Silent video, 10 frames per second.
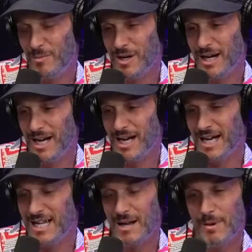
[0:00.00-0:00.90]
but
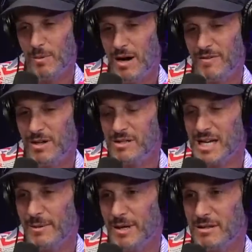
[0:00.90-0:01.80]
uh, yeah, man, we're having a
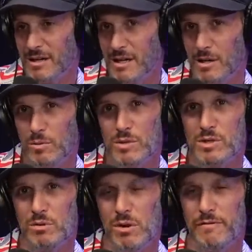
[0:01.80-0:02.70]
good time out there.
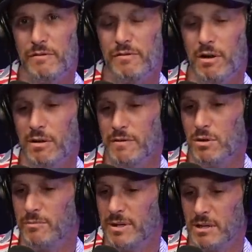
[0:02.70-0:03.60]
We're so grateful for all of
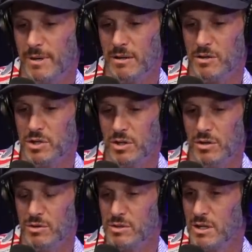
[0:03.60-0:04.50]
you who have been coming out the
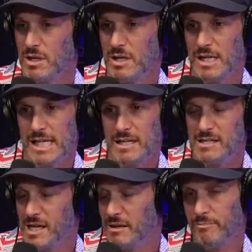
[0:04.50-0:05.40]
shows
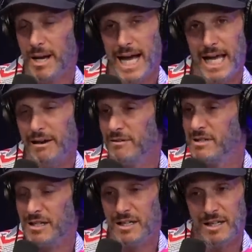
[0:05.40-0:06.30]
so, and buying
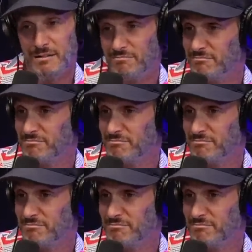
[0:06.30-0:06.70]
every ticket